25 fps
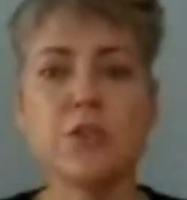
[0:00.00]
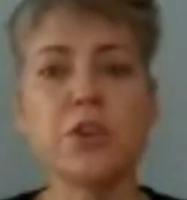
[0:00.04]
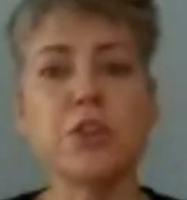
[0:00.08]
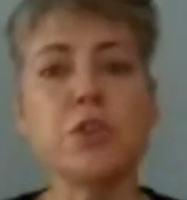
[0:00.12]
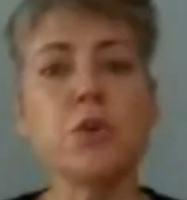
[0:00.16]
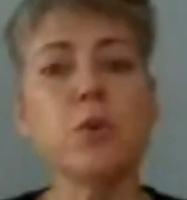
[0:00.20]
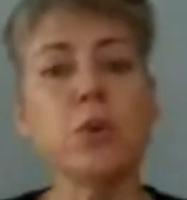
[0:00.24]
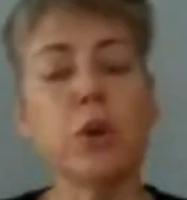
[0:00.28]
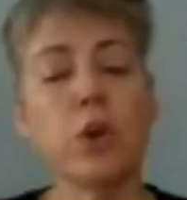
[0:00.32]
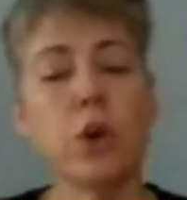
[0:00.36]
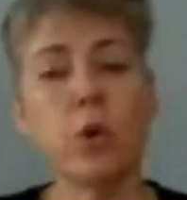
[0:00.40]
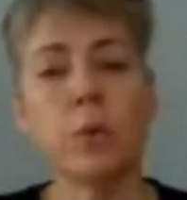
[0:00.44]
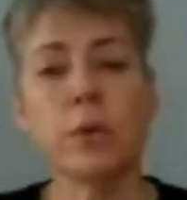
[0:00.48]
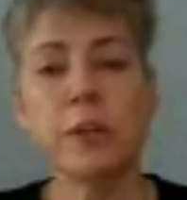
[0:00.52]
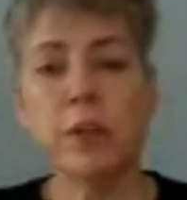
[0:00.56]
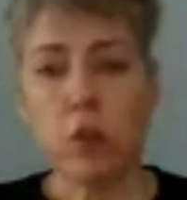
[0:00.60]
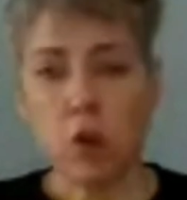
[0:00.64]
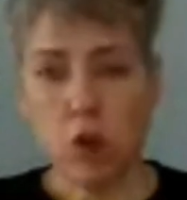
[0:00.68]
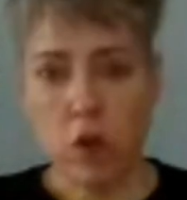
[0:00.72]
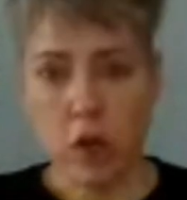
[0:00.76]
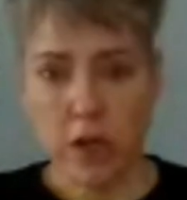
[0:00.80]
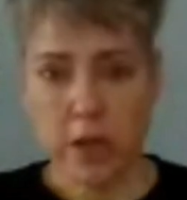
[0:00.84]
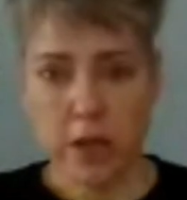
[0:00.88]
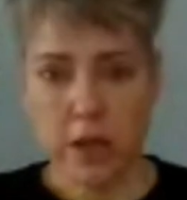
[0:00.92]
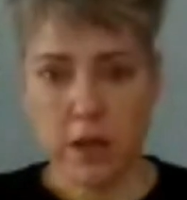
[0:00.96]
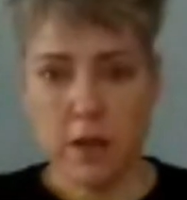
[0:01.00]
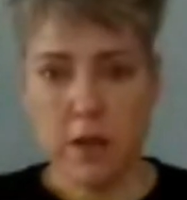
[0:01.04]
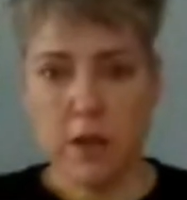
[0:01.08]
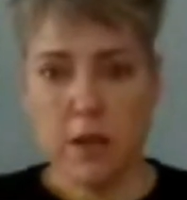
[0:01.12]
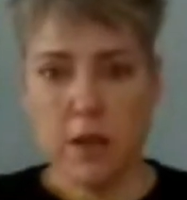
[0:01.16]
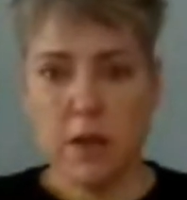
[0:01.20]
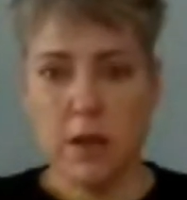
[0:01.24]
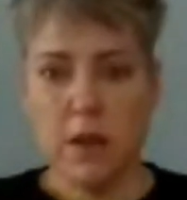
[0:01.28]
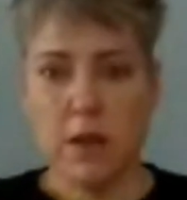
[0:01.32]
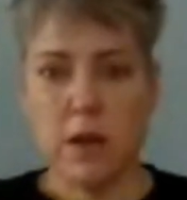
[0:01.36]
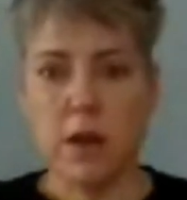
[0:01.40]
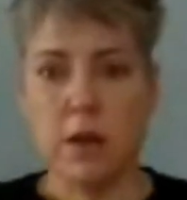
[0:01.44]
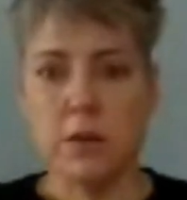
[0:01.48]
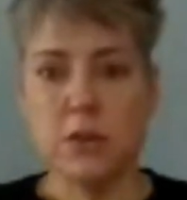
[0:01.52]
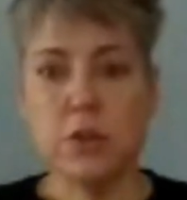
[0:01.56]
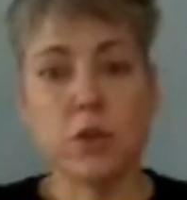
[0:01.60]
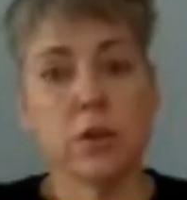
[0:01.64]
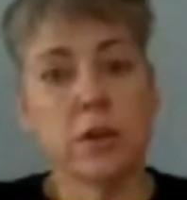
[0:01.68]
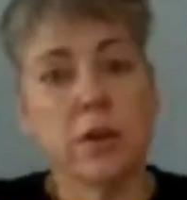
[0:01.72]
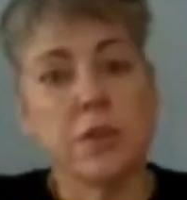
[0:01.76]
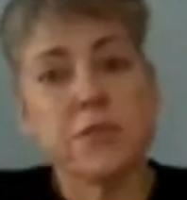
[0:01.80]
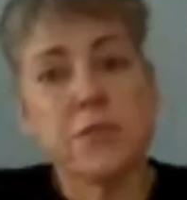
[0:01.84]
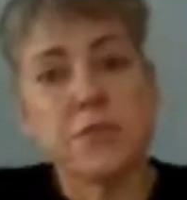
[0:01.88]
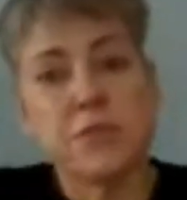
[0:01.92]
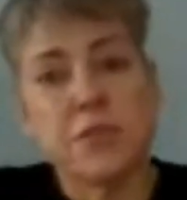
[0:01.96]
so you can go and look uh,
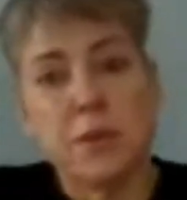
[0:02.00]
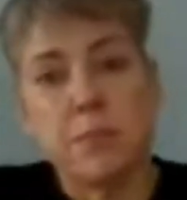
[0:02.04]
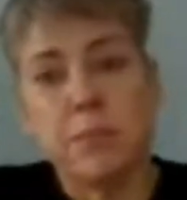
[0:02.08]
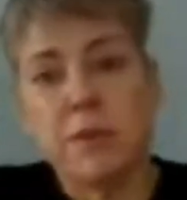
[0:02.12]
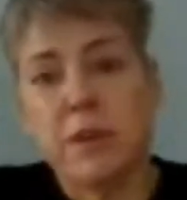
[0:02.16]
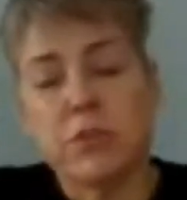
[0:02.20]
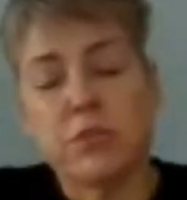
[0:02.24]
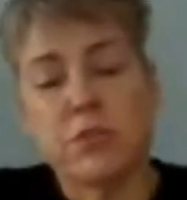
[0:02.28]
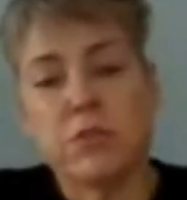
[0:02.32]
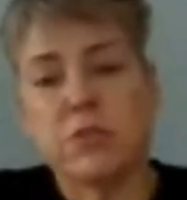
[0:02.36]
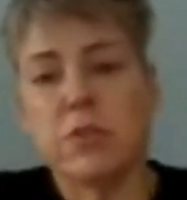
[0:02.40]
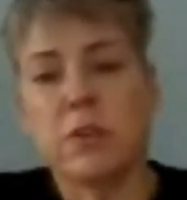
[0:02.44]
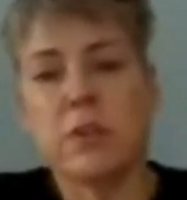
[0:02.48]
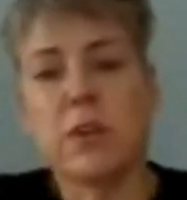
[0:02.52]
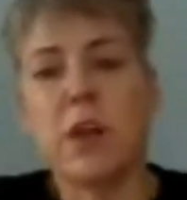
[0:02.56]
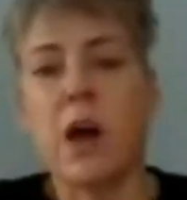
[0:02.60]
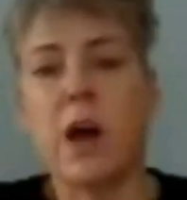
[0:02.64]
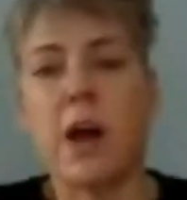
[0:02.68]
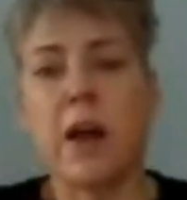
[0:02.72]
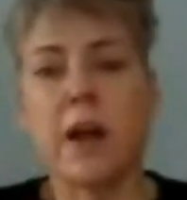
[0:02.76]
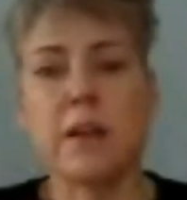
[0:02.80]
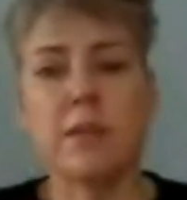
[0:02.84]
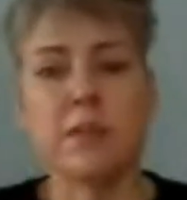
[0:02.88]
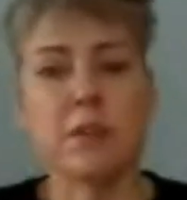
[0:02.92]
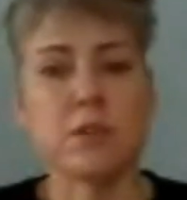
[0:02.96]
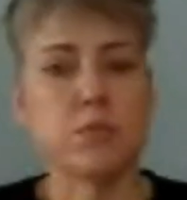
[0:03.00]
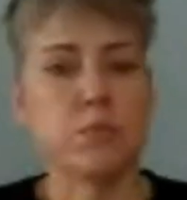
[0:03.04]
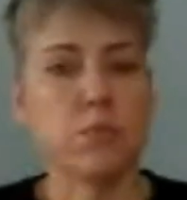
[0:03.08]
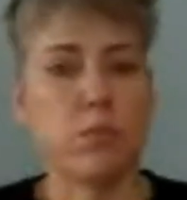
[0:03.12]
you can also see pictures online.